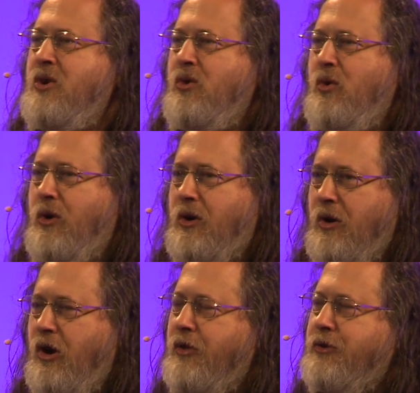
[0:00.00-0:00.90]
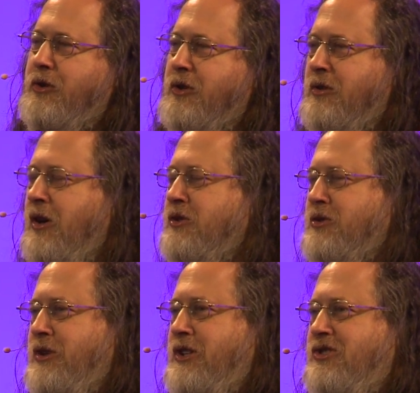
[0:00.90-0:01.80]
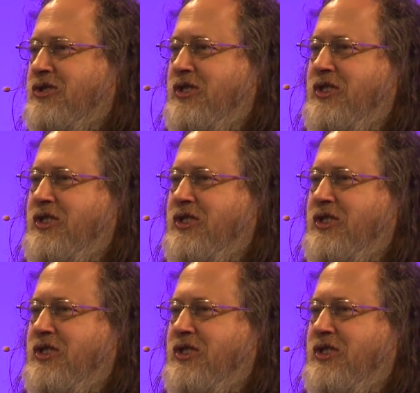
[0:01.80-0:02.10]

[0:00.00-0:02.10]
or other countries'